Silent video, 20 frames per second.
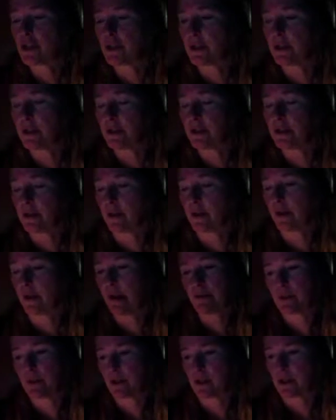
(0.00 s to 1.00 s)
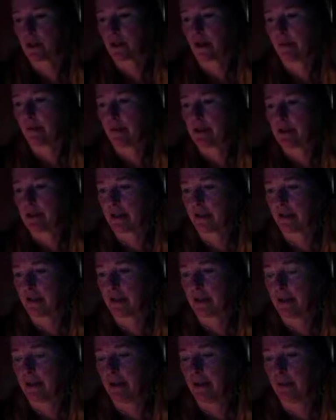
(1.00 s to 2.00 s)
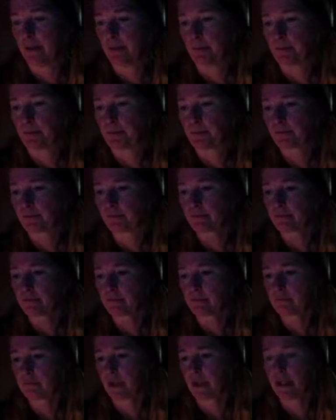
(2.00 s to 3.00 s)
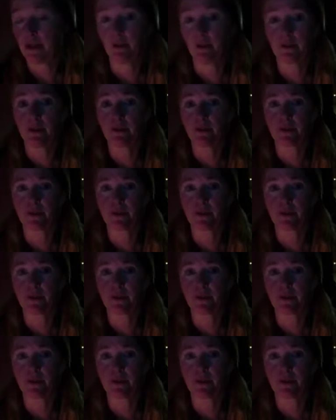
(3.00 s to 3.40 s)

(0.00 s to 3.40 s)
you know, I was just commenting on how, you know,